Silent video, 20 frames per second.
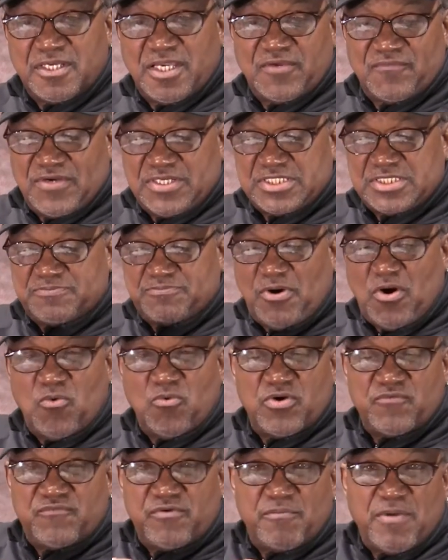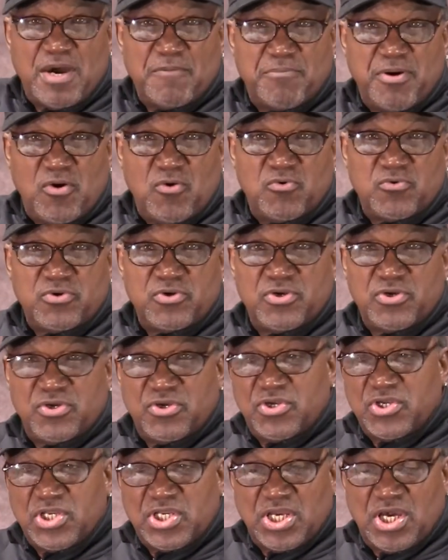If I just bought one for my boat,
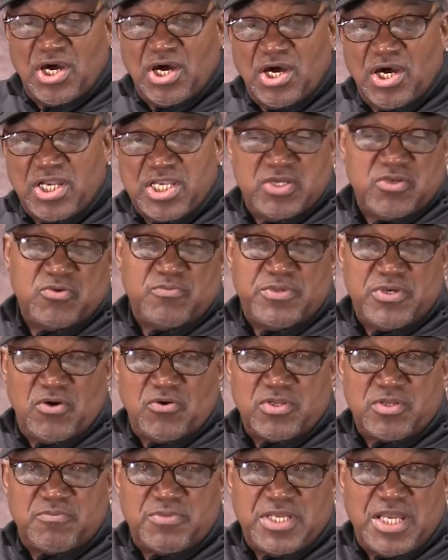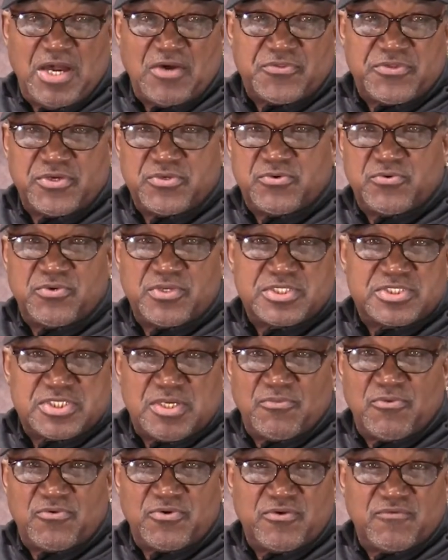it would only be out there during the
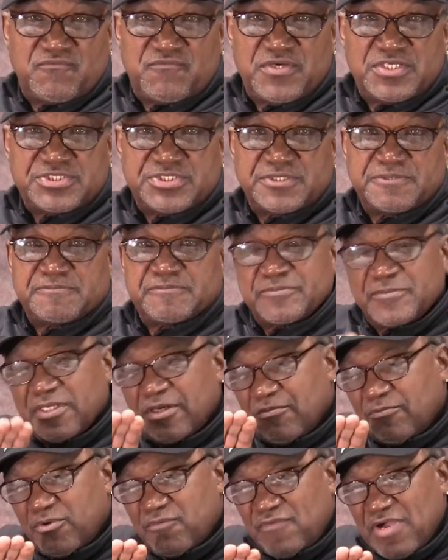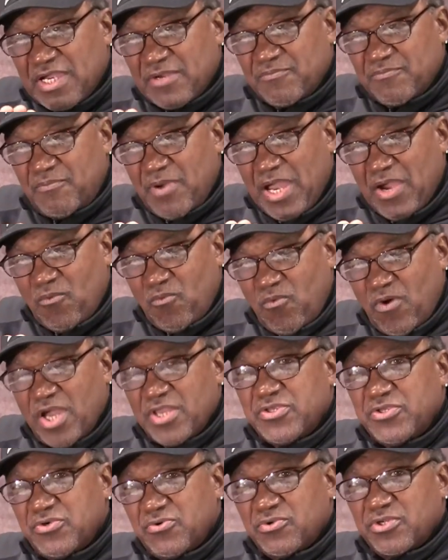summer when I'm fishing. But if I could buy
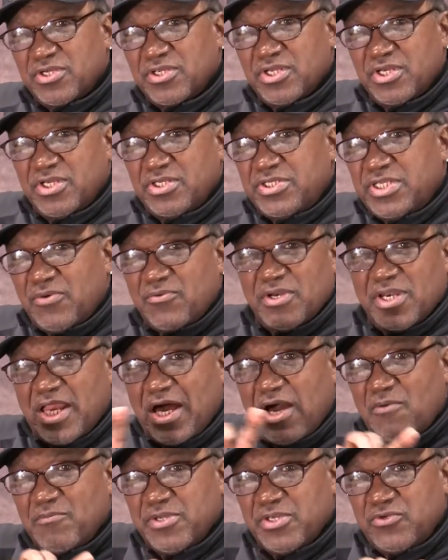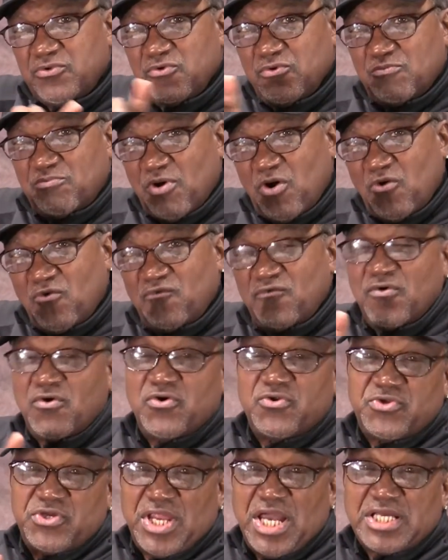one unit that would allow me to do both,
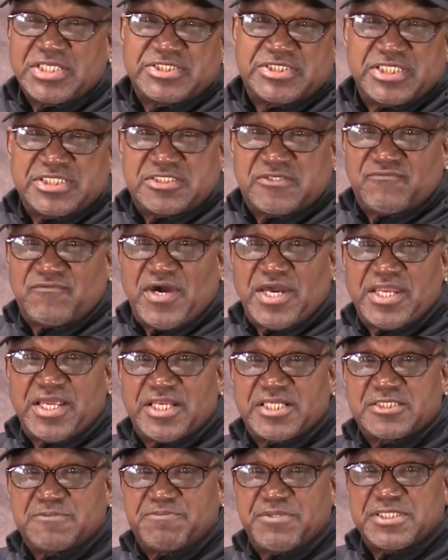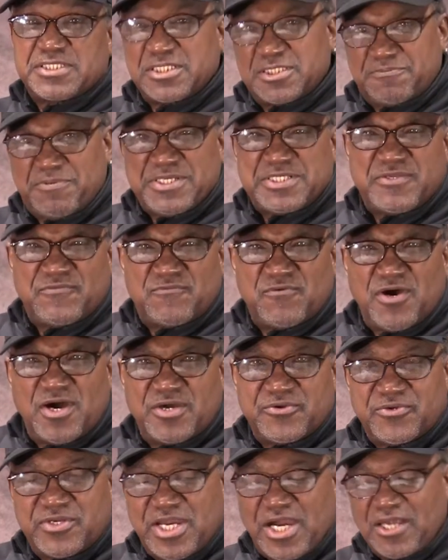then I could justify that expense, especially for
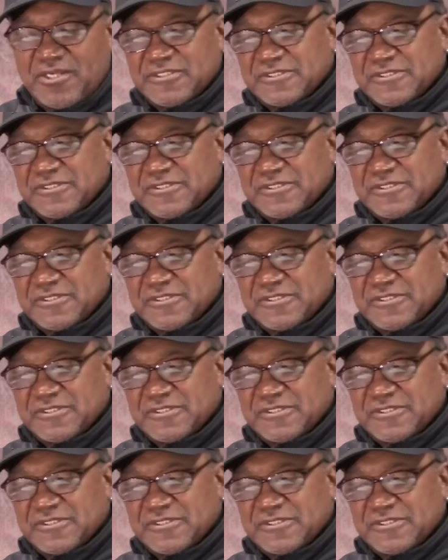$100.